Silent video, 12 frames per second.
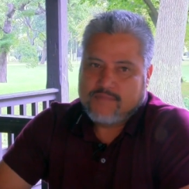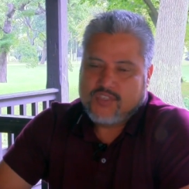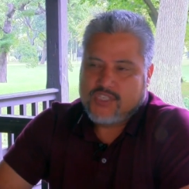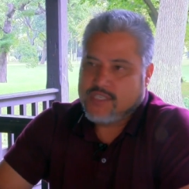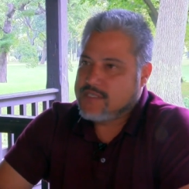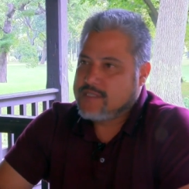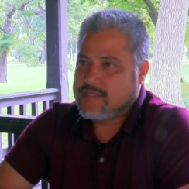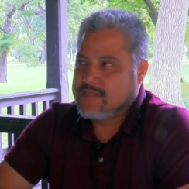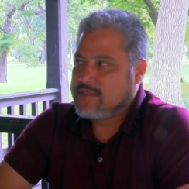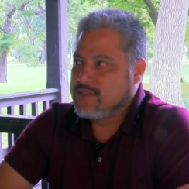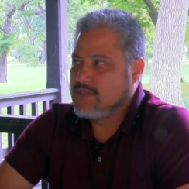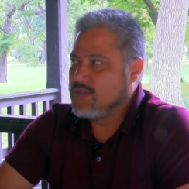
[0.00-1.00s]
just
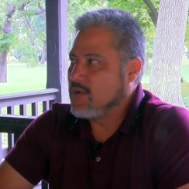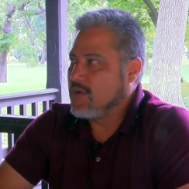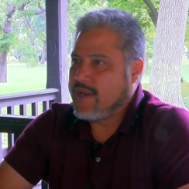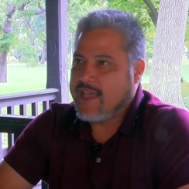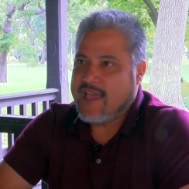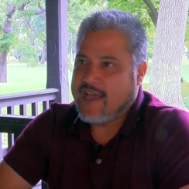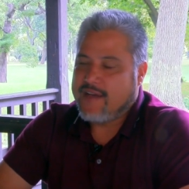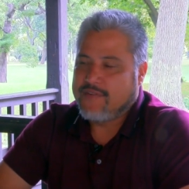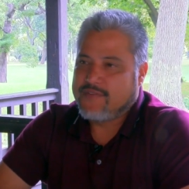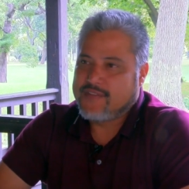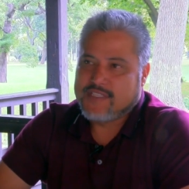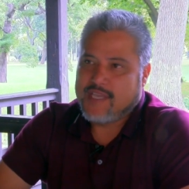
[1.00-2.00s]
don't
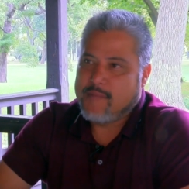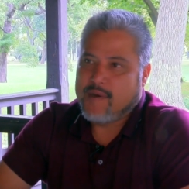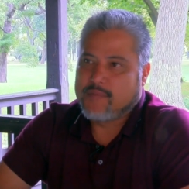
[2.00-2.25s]
have the same